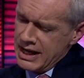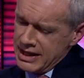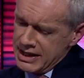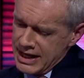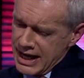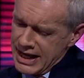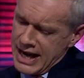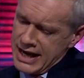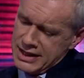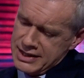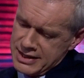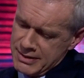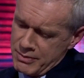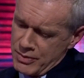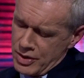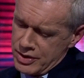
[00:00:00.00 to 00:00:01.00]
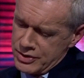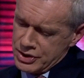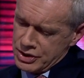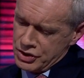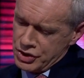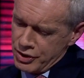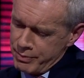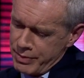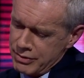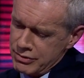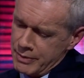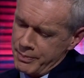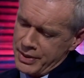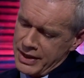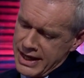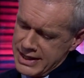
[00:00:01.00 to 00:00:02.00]
the Al-Aqsa Mosque should be
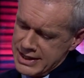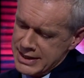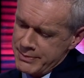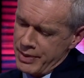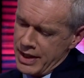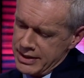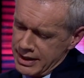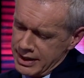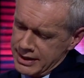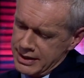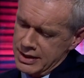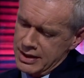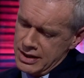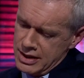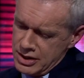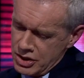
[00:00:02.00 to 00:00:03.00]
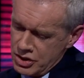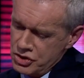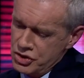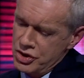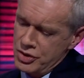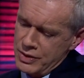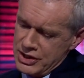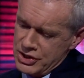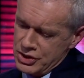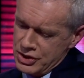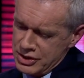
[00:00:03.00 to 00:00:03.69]
replaced by the third Jewish